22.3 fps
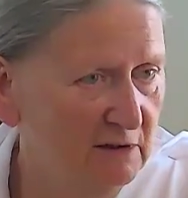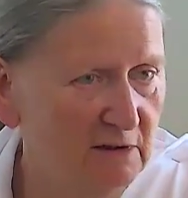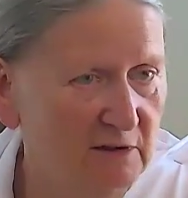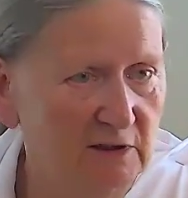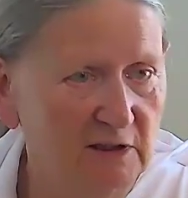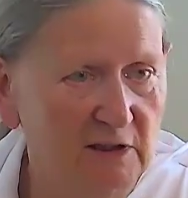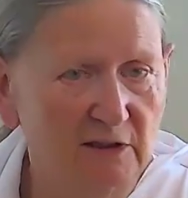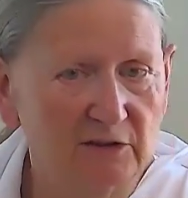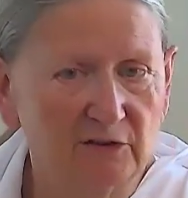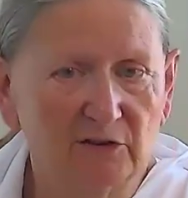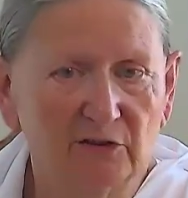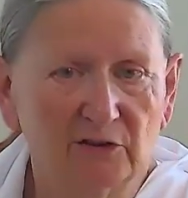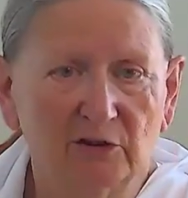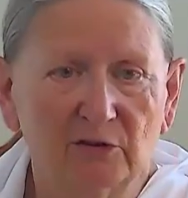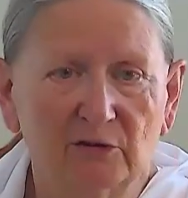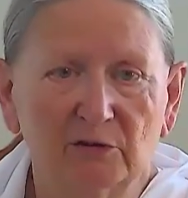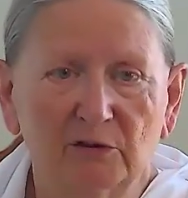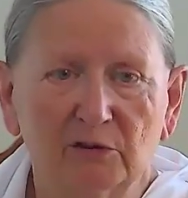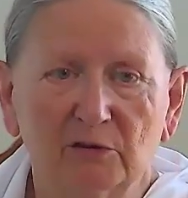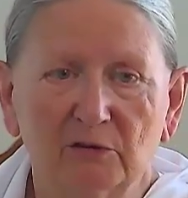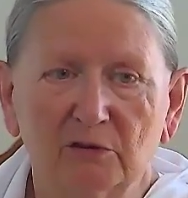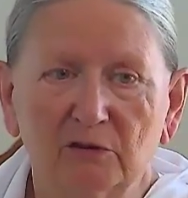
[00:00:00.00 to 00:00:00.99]
And so
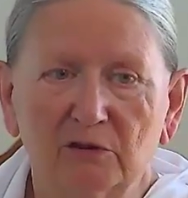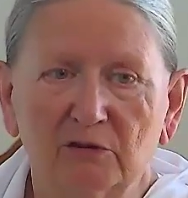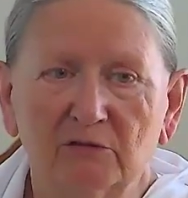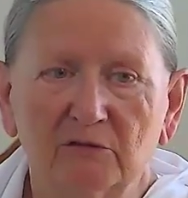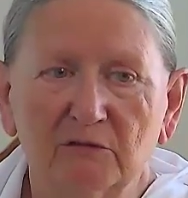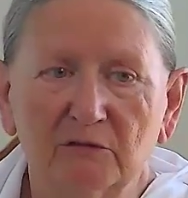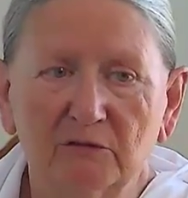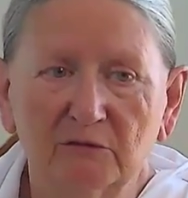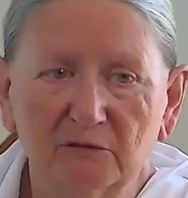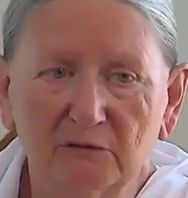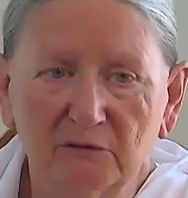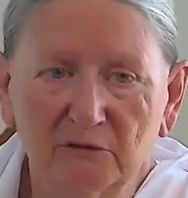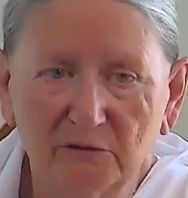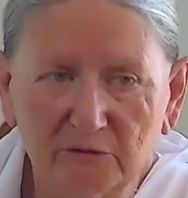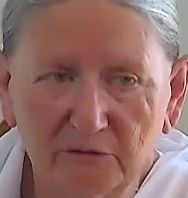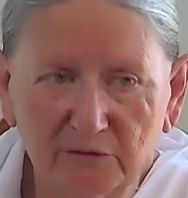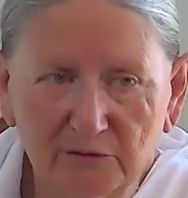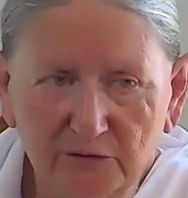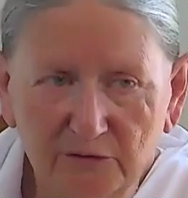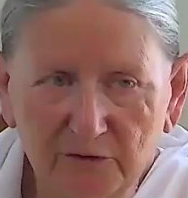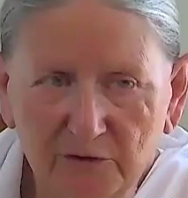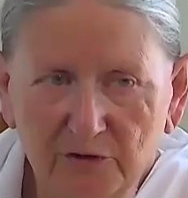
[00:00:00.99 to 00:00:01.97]
your
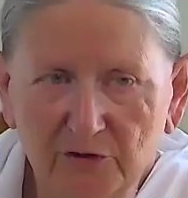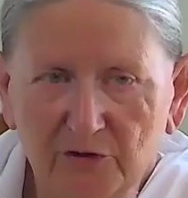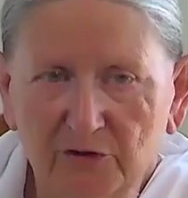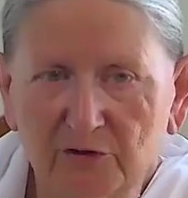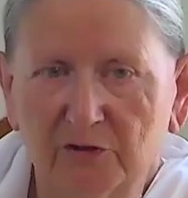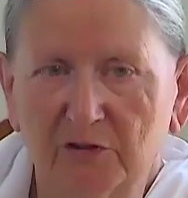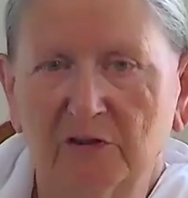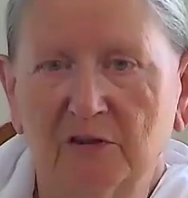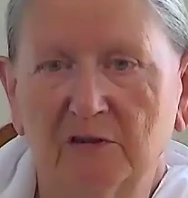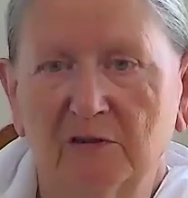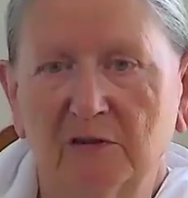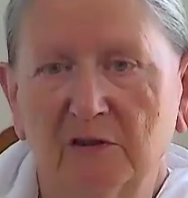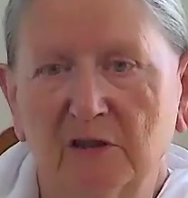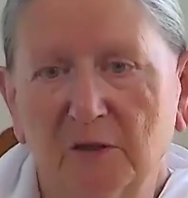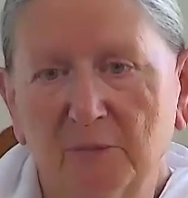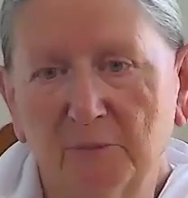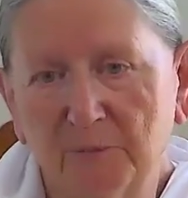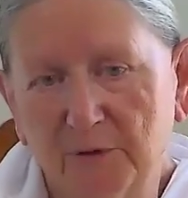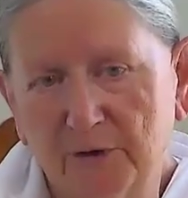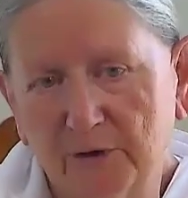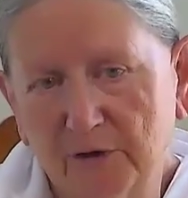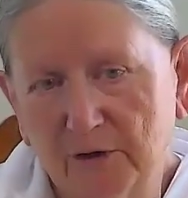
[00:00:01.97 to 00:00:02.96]
first
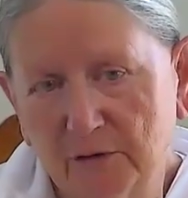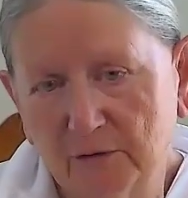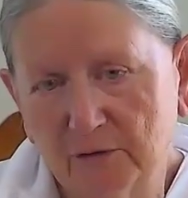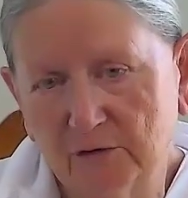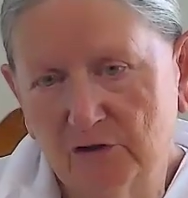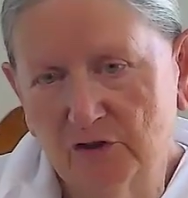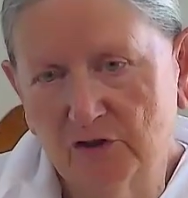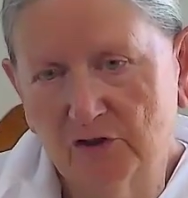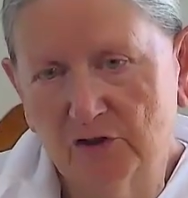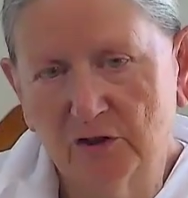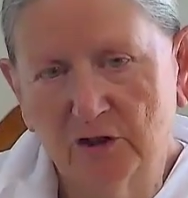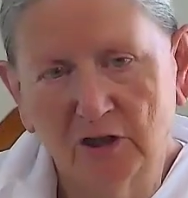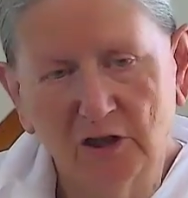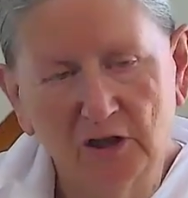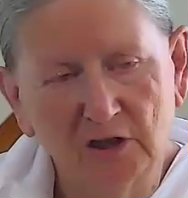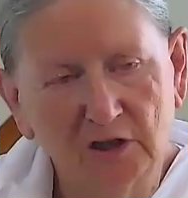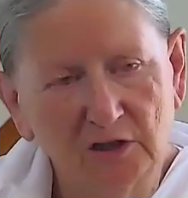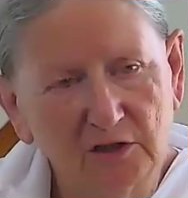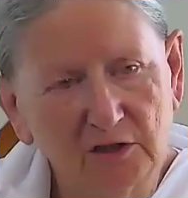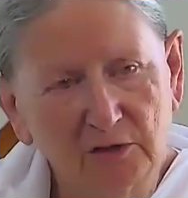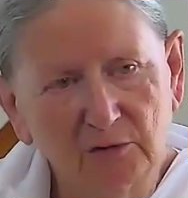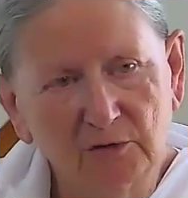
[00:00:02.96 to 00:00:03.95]
approach
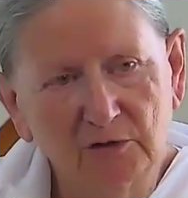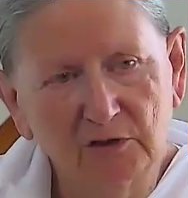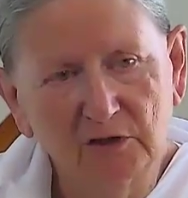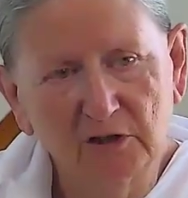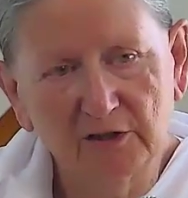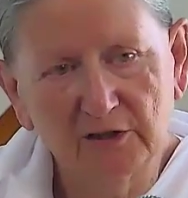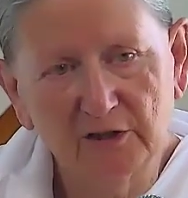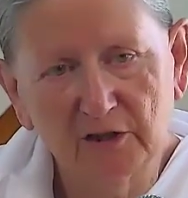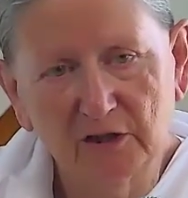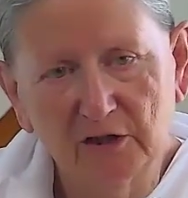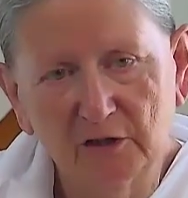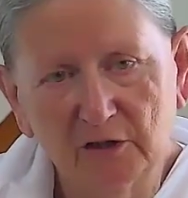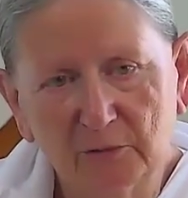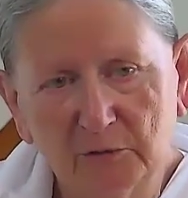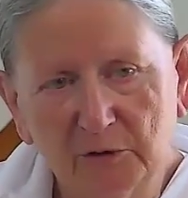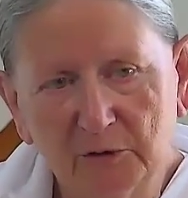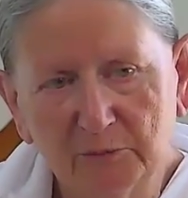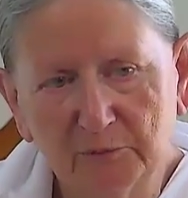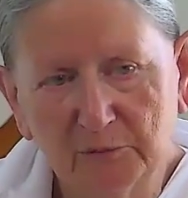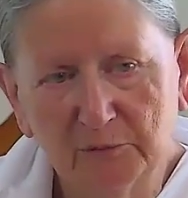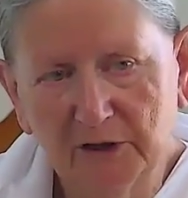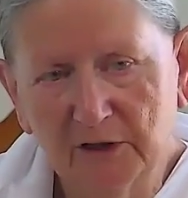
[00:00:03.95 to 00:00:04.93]
to another
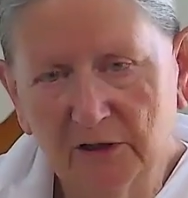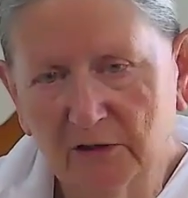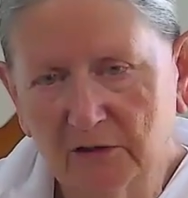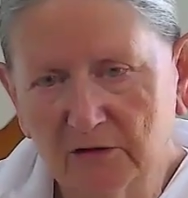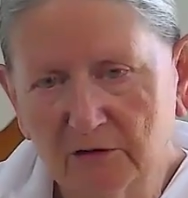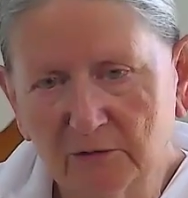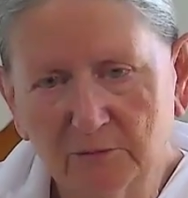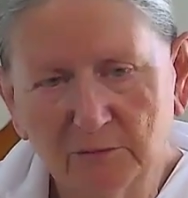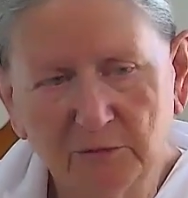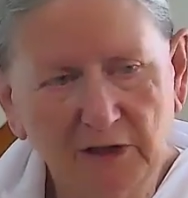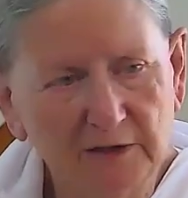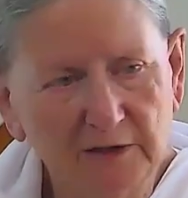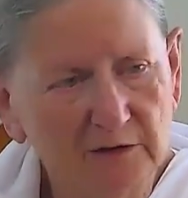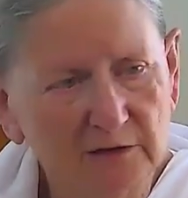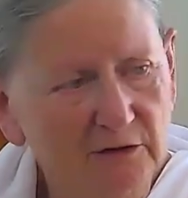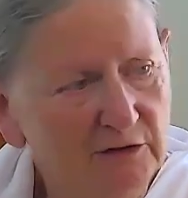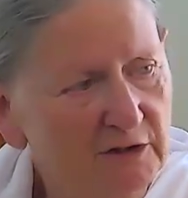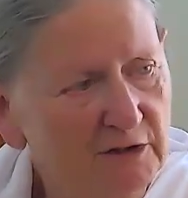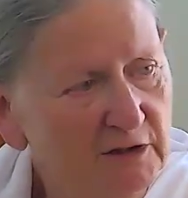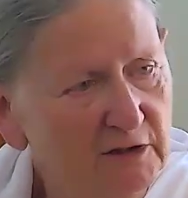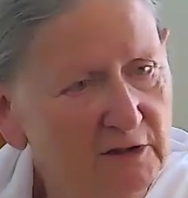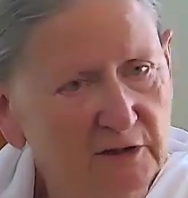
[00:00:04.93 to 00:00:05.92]
human being, good, bad,
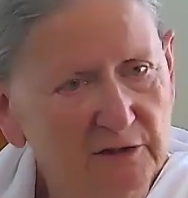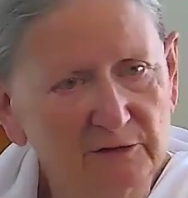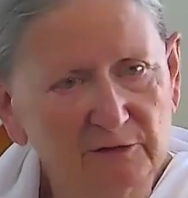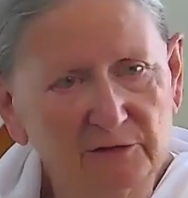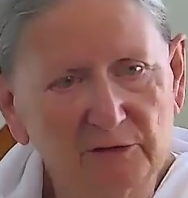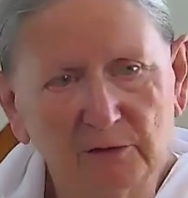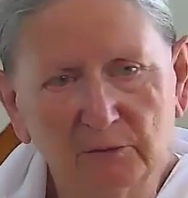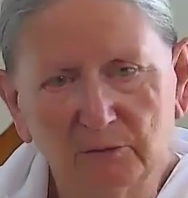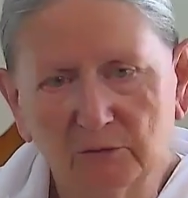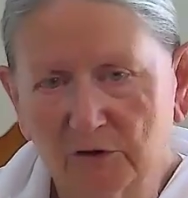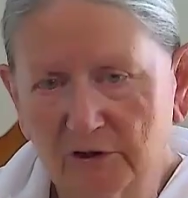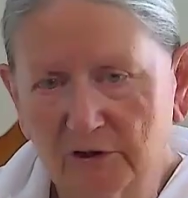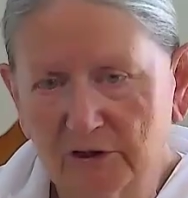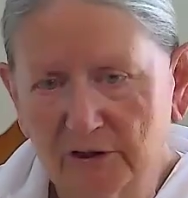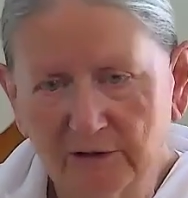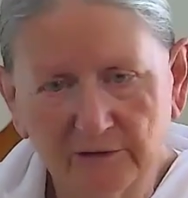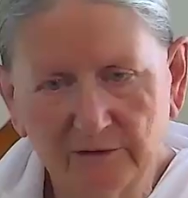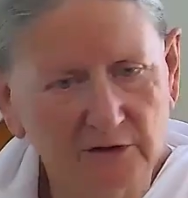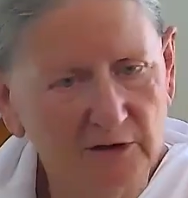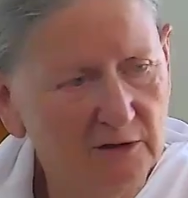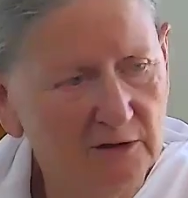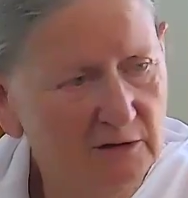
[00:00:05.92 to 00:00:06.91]
or indifferent,
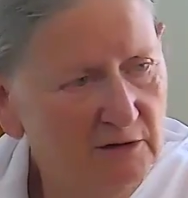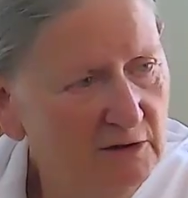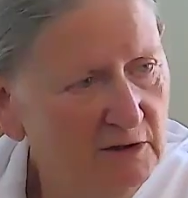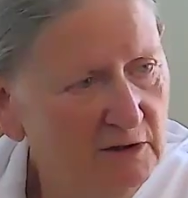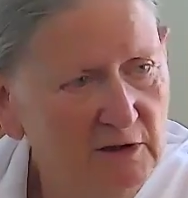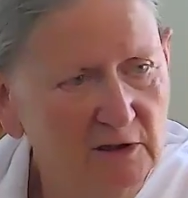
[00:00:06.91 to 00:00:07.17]
whatever,